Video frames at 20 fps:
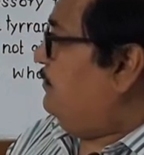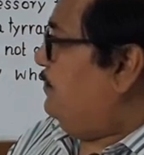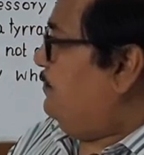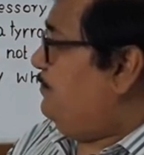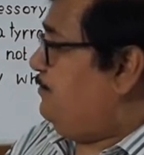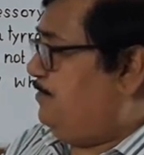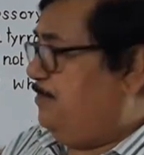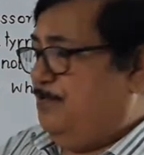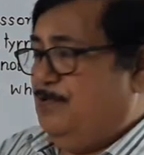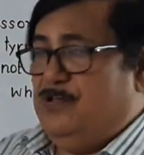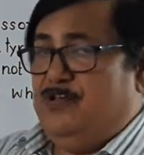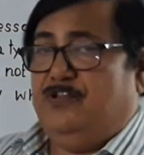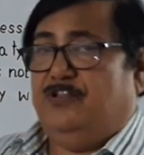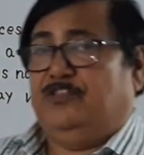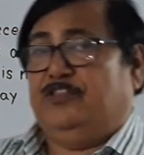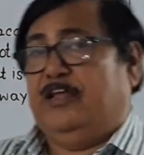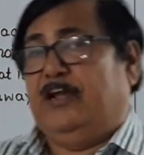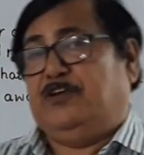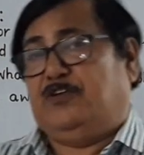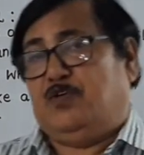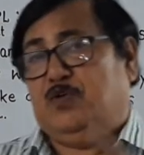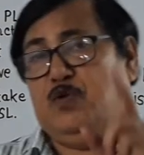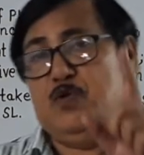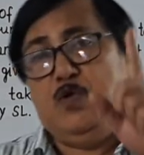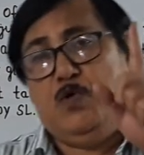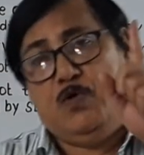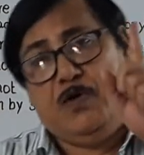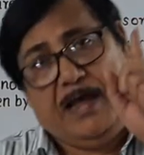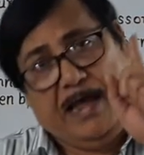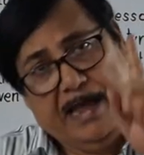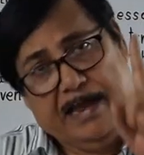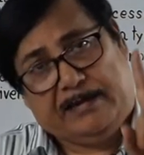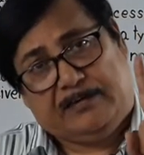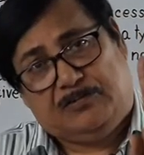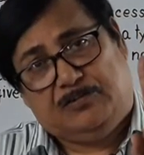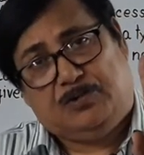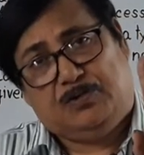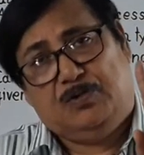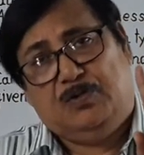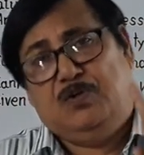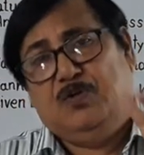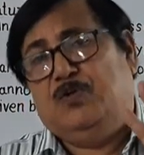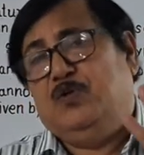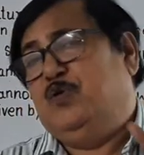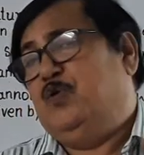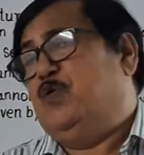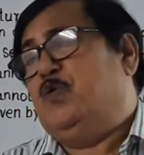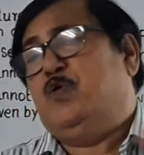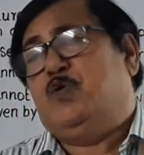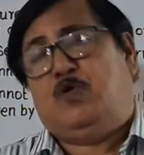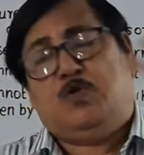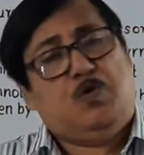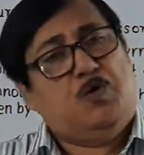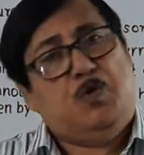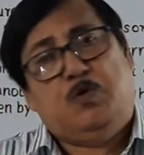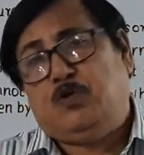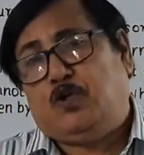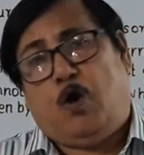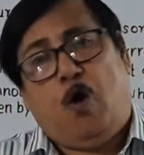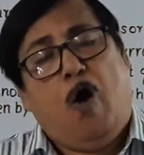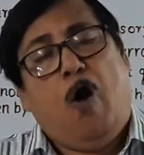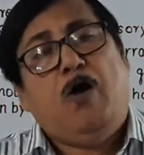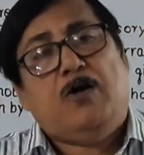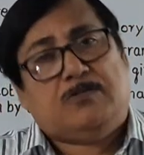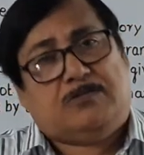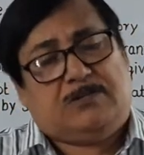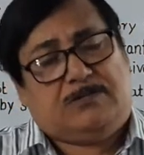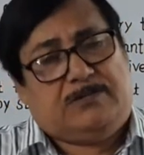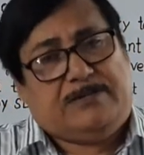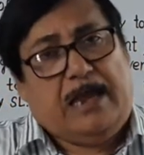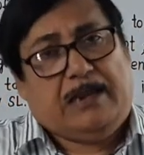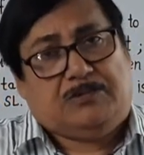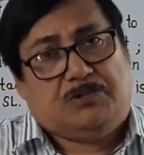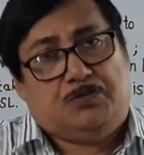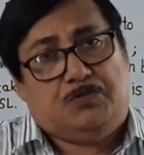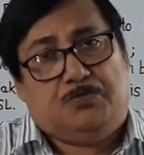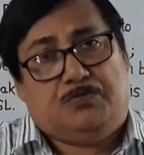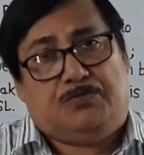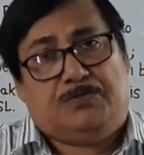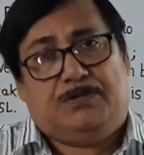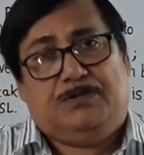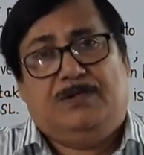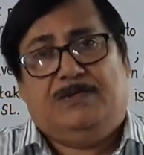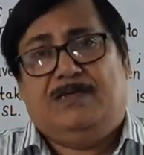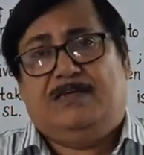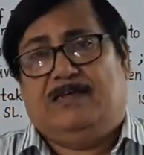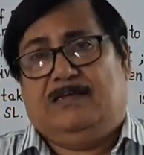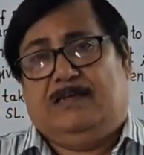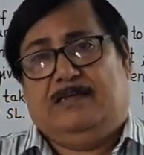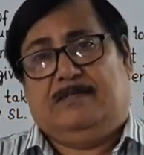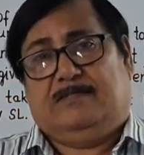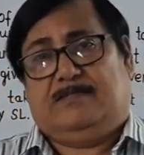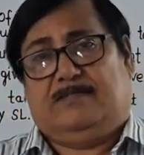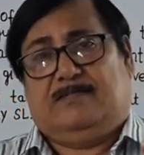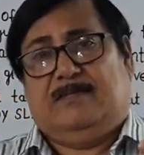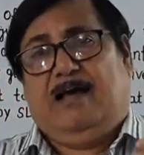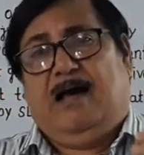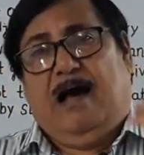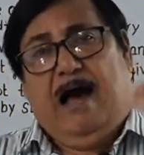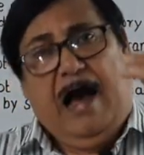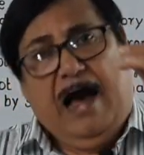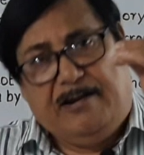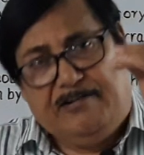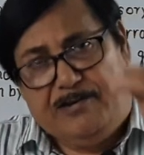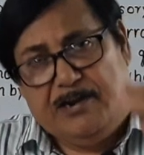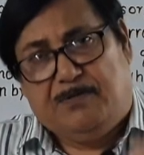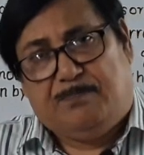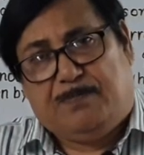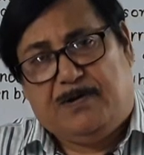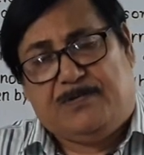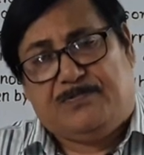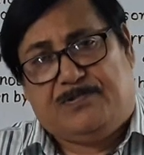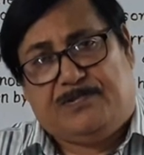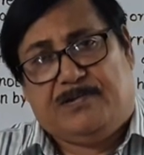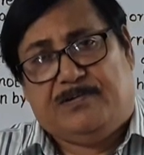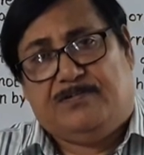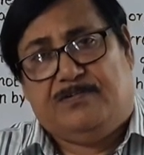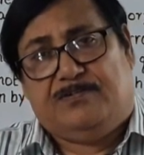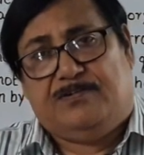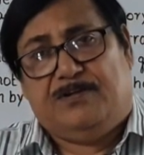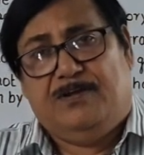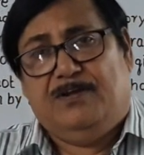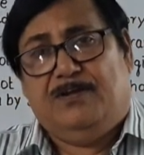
is that no act, no code or statute is 100%